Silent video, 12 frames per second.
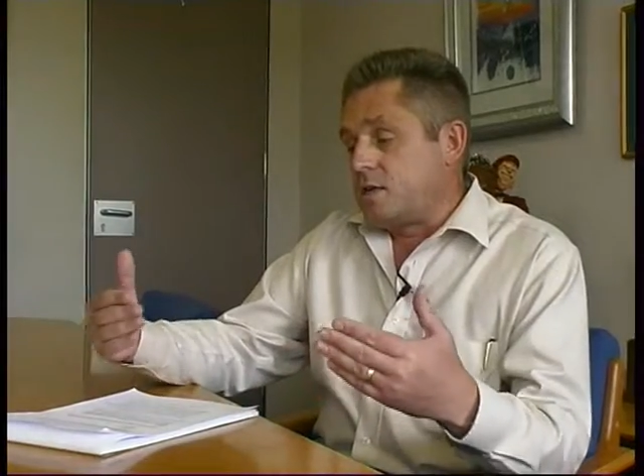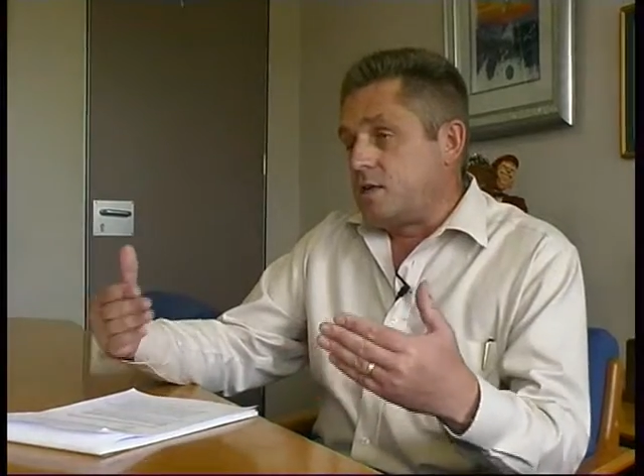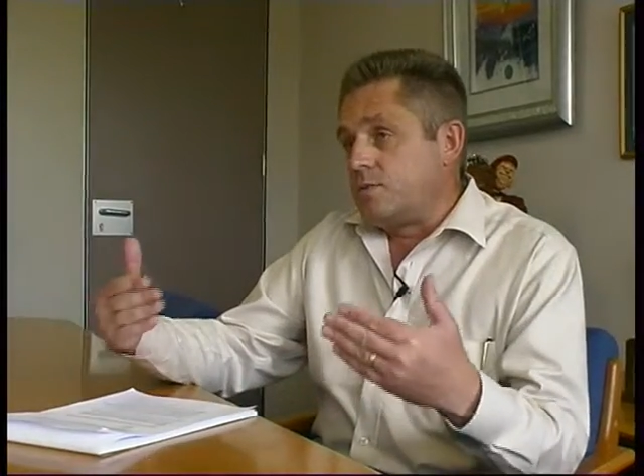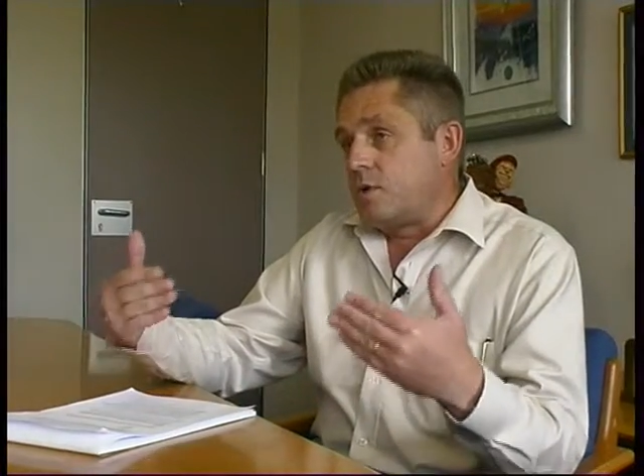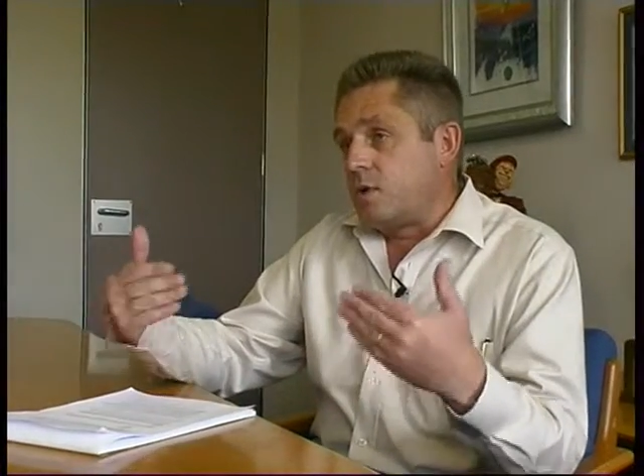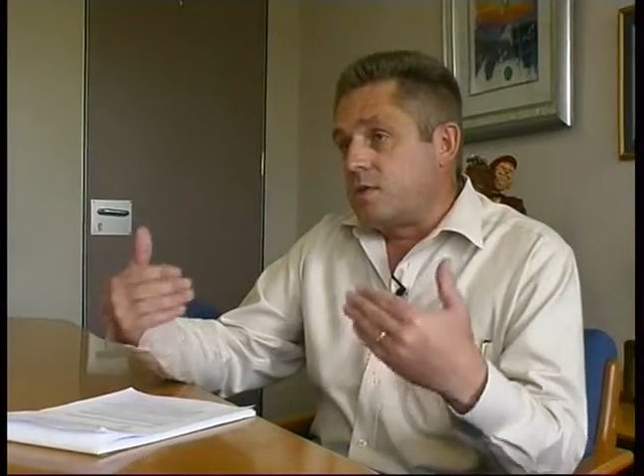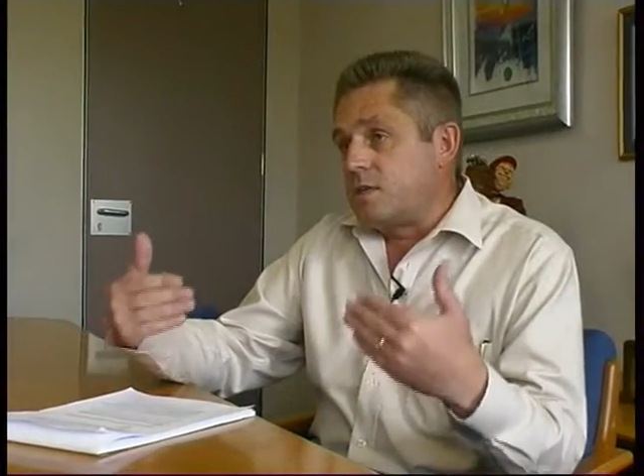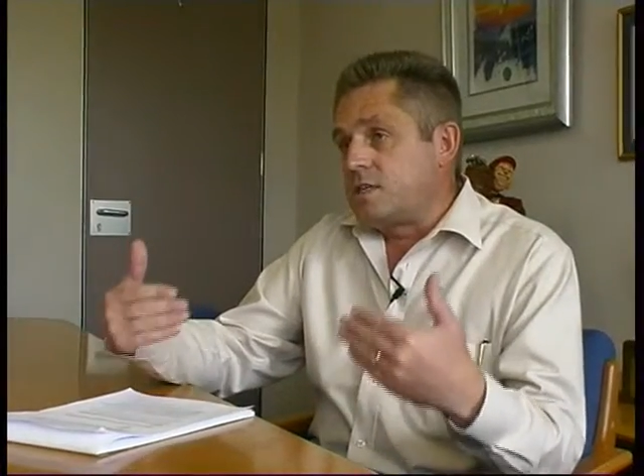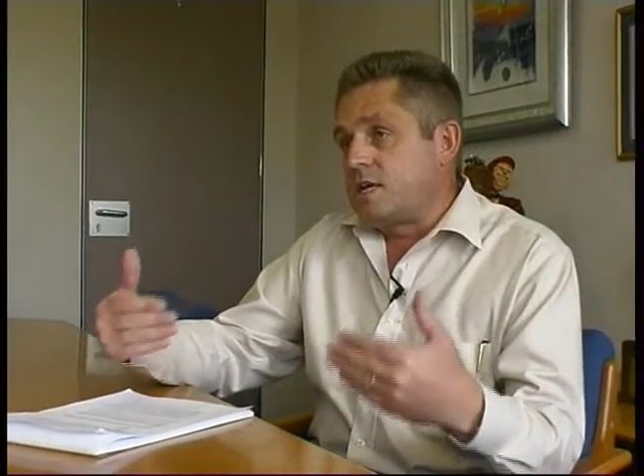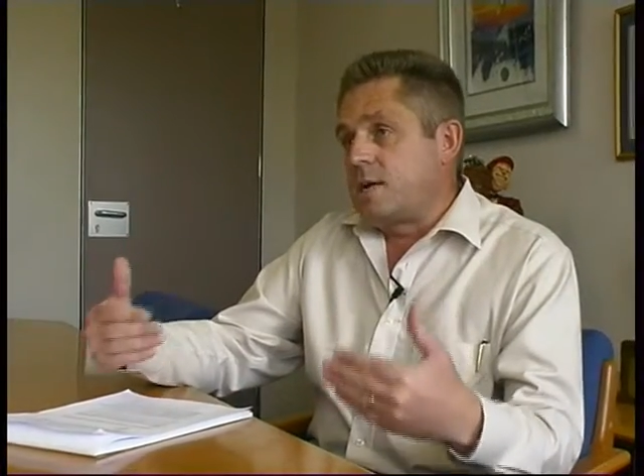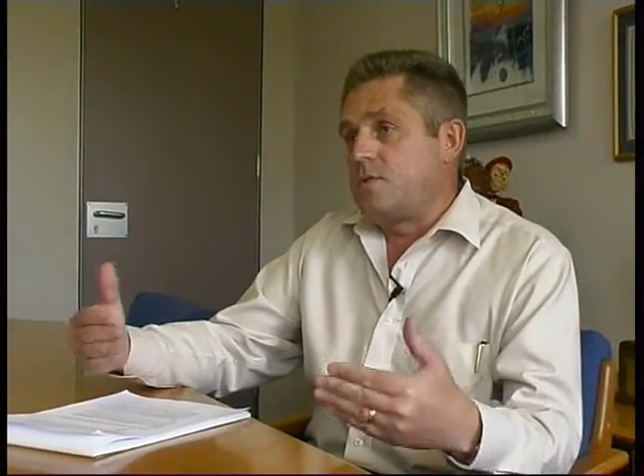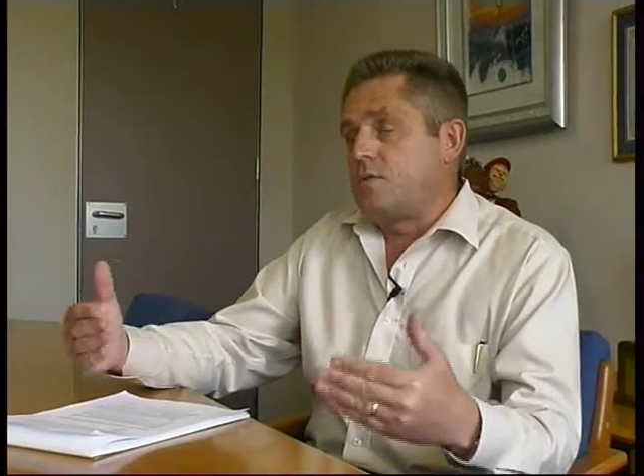demand that's
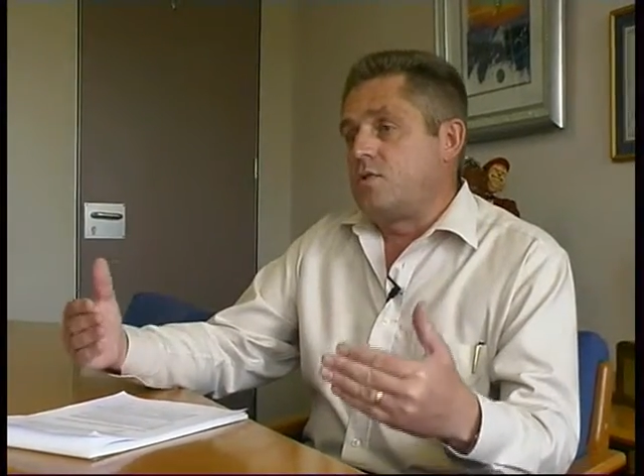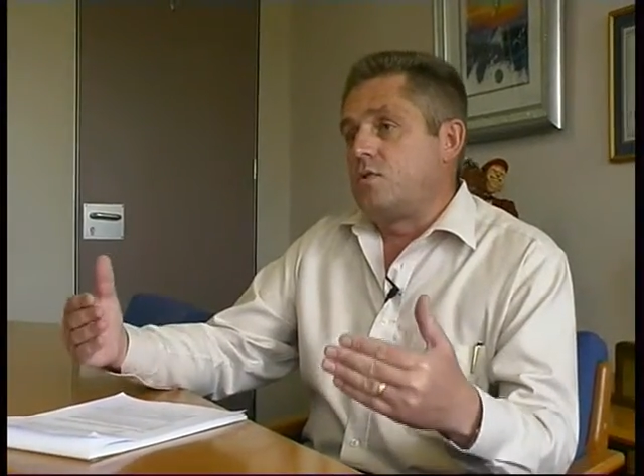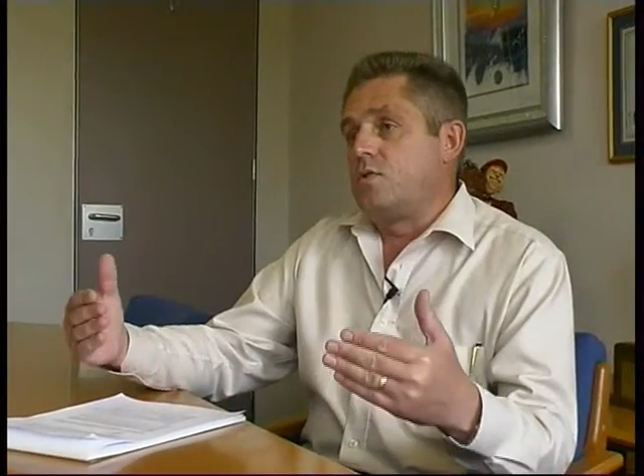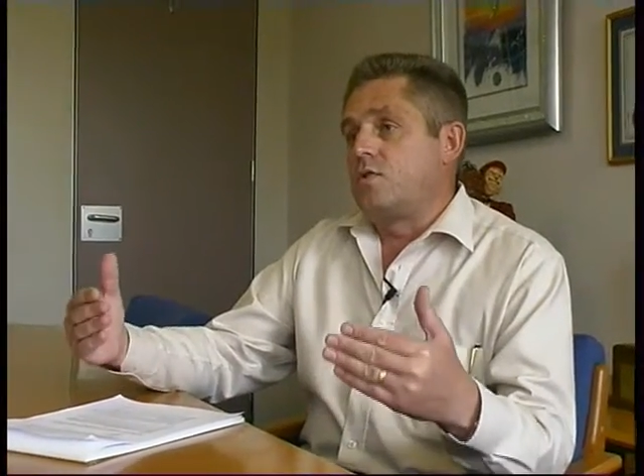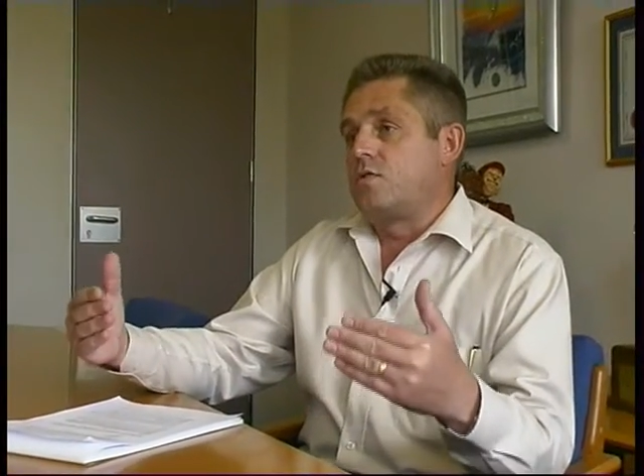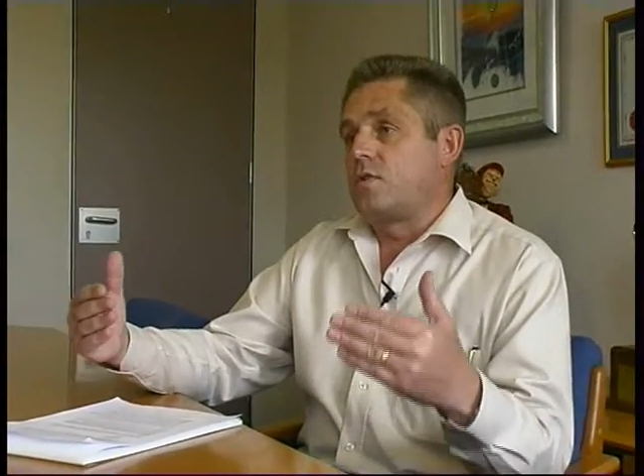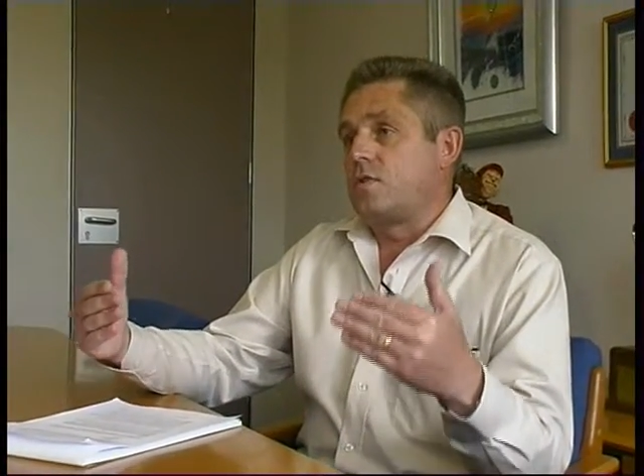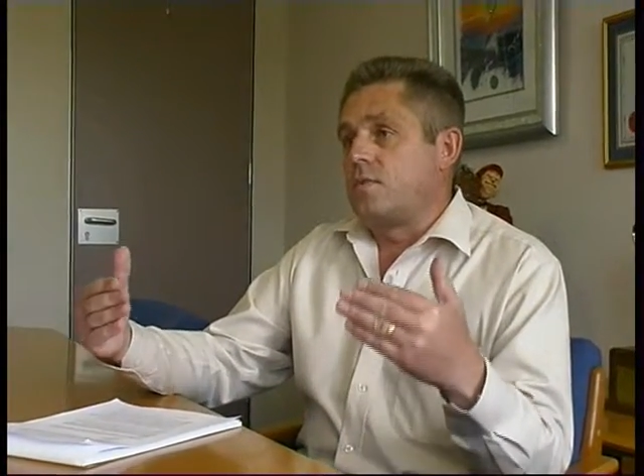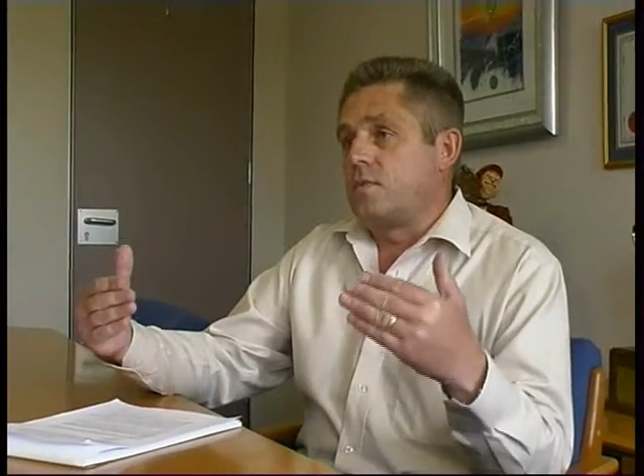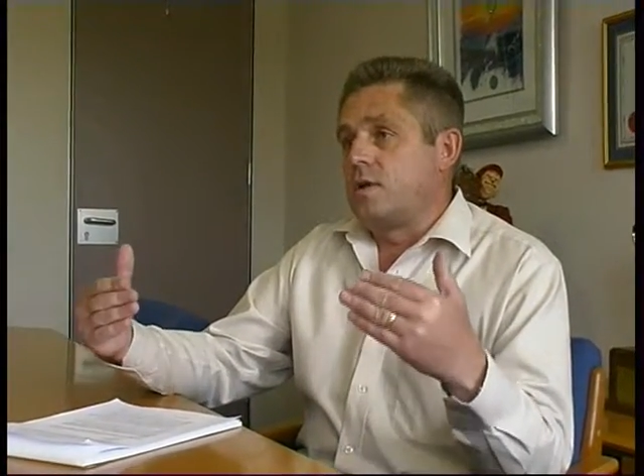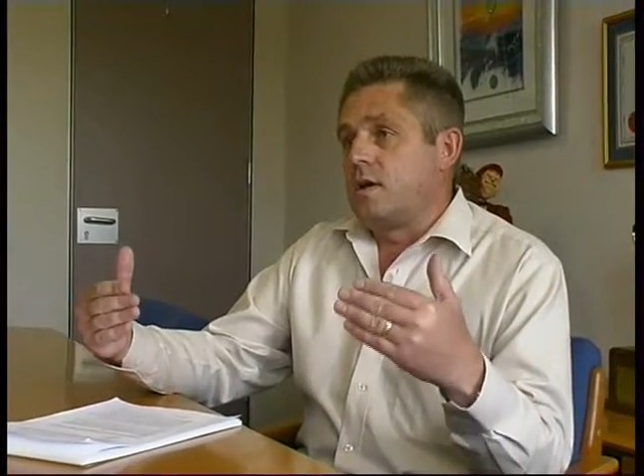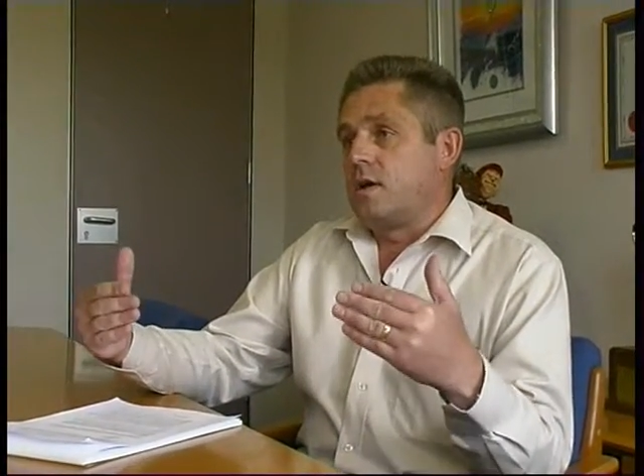coming through from